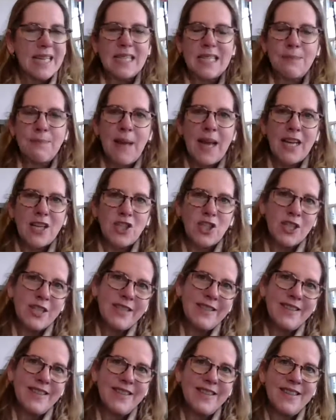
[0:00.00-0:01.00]

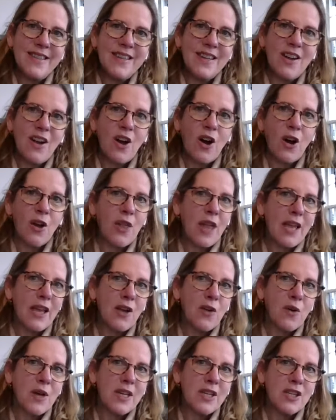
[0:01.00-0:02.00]
Inspection. Are
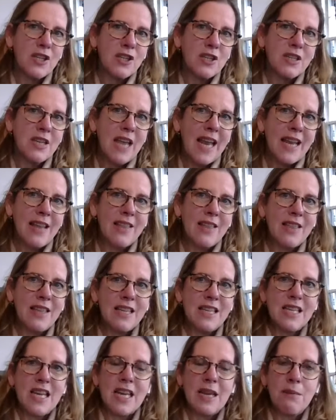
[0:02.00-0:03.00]
they going to take
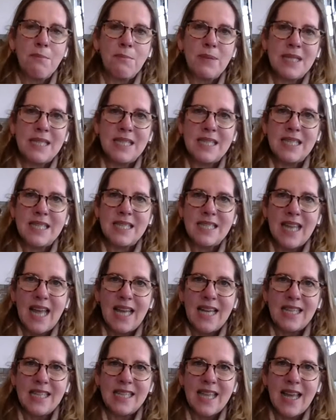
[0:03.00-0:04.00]
the 10 business
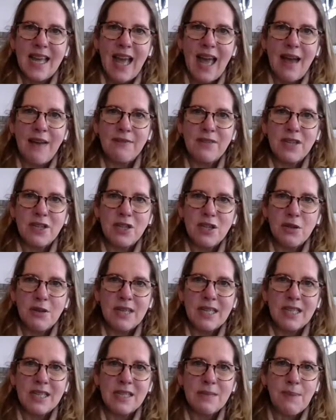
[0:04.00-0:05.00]
days they have to do
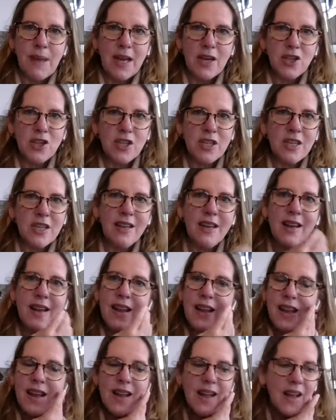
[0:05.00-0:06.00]
an inspection?
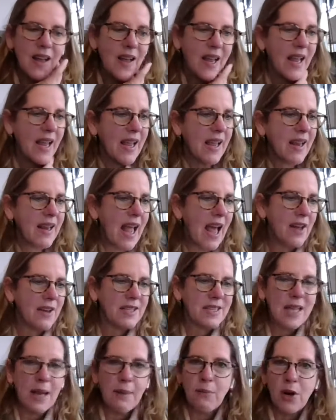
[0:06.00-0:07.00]
And how
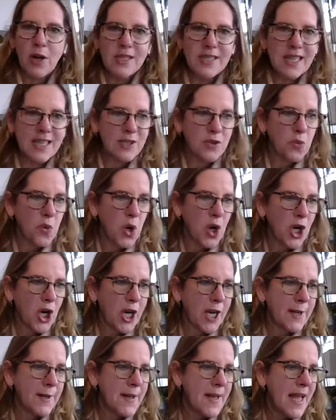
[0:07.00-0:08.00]
does that process
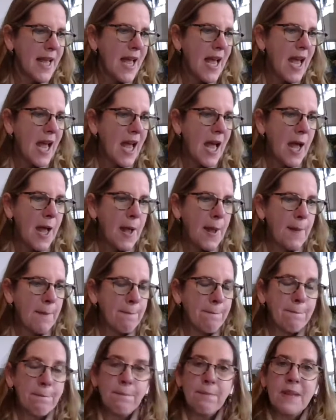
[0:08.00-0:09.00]
work?
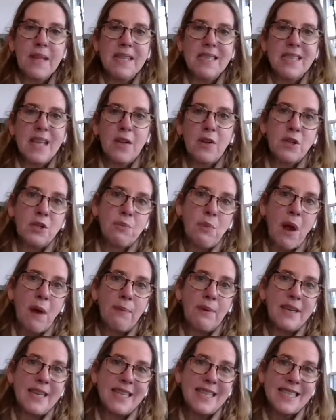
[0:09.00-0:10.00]
Seller's
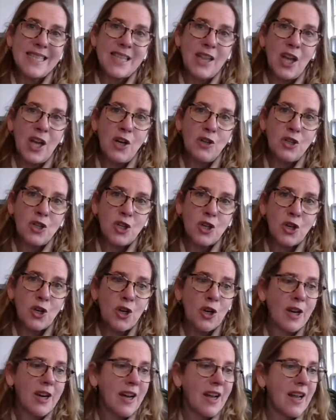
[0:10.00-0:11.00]
property
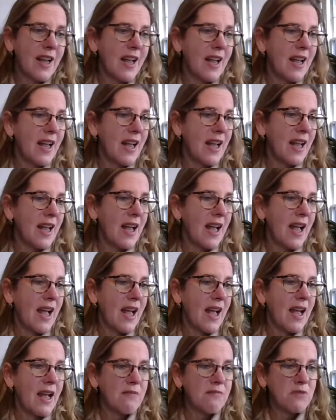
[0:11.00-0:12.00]
disclosure,
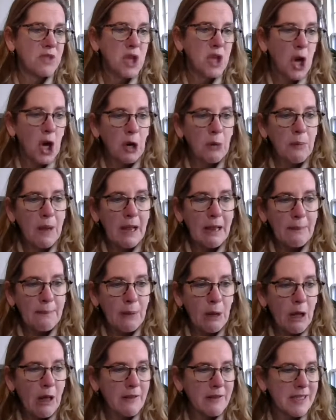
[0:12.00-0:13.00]
termite
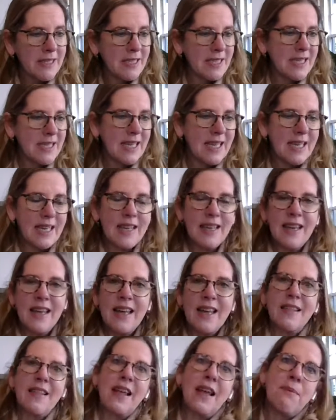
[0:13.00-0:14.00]
policy,
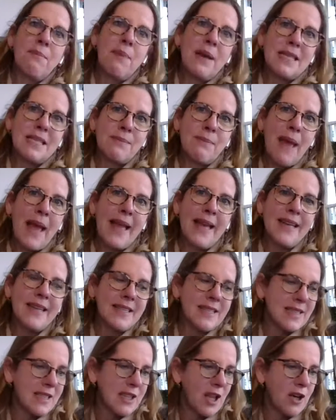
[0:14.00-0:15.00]
lead-based paint
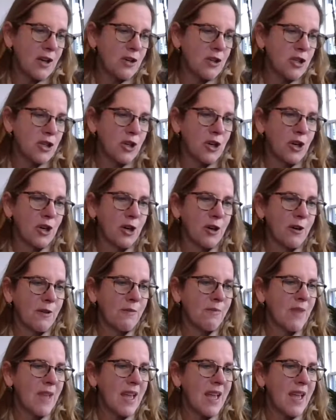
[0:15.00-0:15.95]
disclosure.